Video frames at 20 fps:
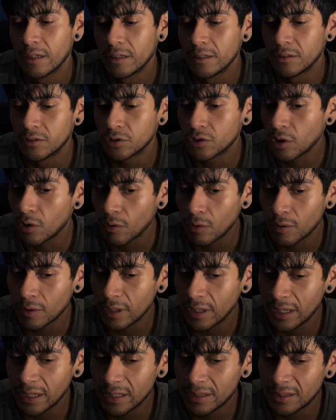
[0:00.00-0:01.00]
So
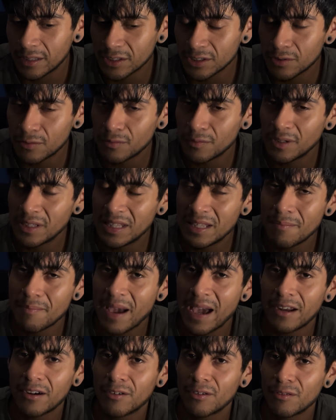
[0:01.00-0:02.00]
it doesn't really
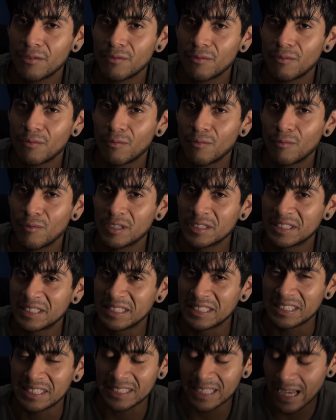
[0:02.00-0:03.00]
matter what's
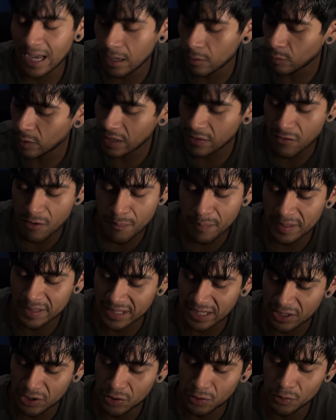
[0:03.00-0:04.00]
inside, whatever
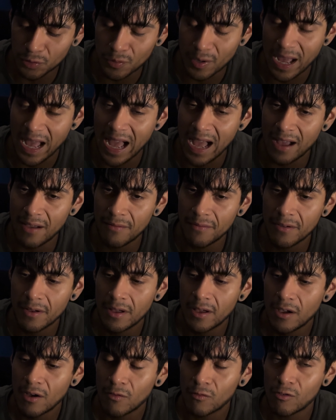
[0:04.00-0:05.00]
potential you have.
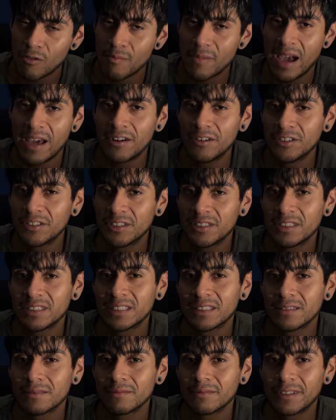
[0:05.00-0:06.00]
What matters is
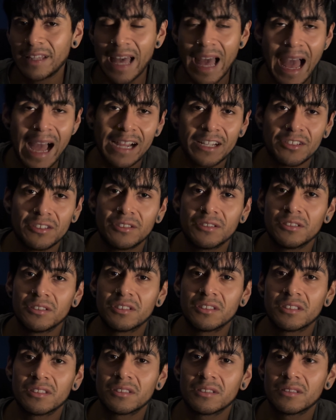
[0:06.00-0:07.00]
the
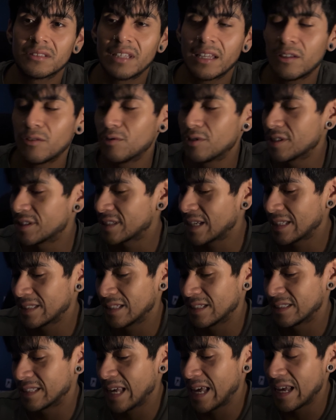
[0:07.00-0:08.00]
actions that you decide
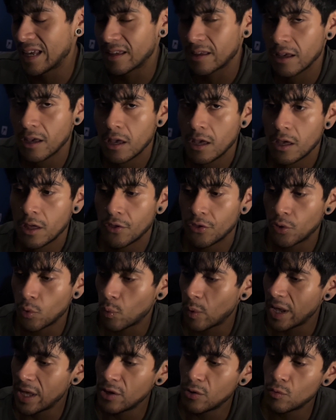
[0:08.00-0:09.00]
to take. The
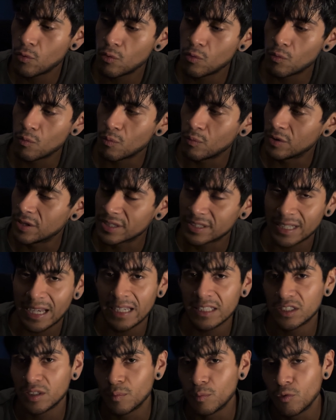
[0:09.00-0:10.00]
way you
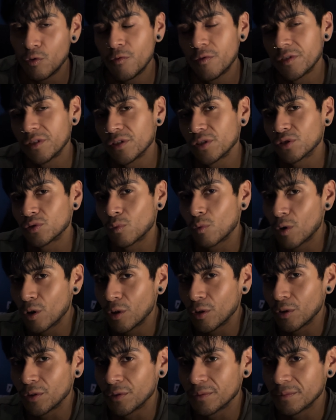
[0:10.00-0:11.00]
decide to move in this
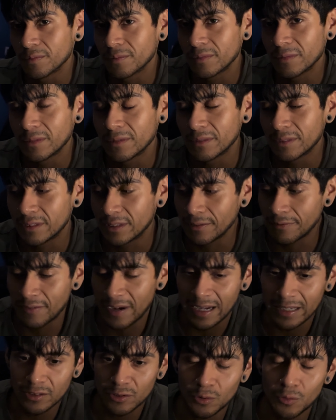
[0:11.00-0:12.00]
world
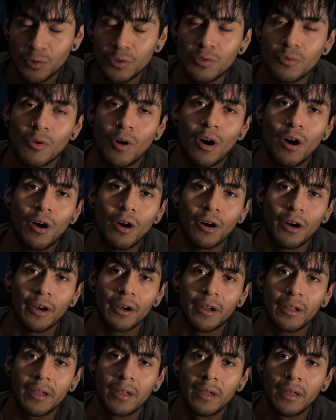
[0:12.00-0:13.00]
defines who you are.
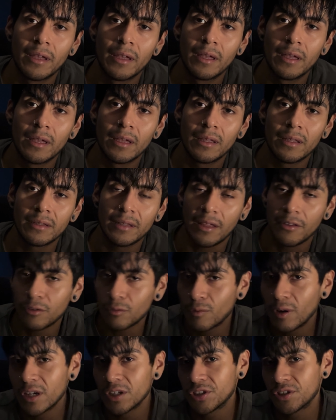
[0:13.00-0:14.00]
Now the
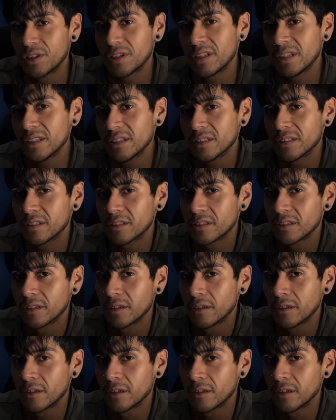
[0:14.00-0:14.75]
question is,